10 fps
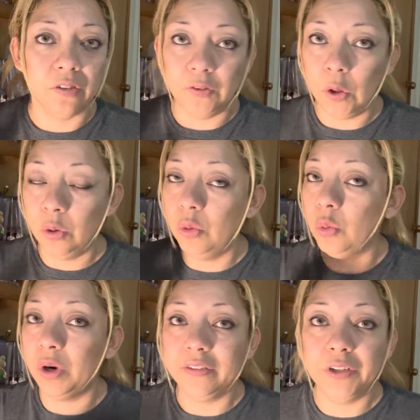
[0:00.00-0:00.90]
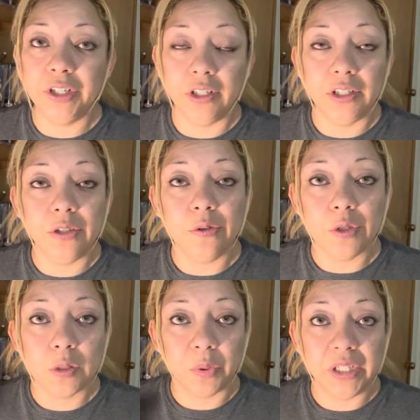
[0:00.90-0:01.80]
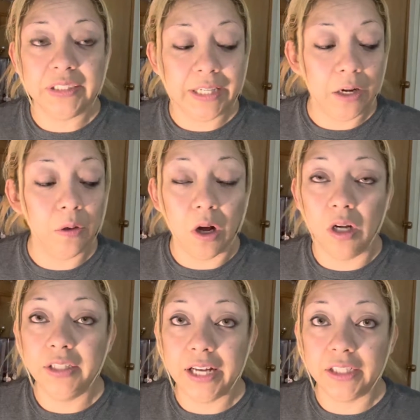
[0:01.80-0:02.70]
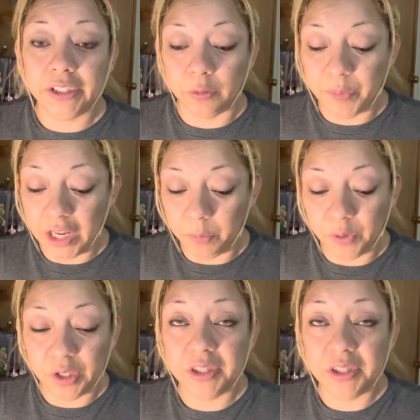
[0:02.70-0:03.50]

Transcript: phone, whatever you're going to use, print it out on that clear paper.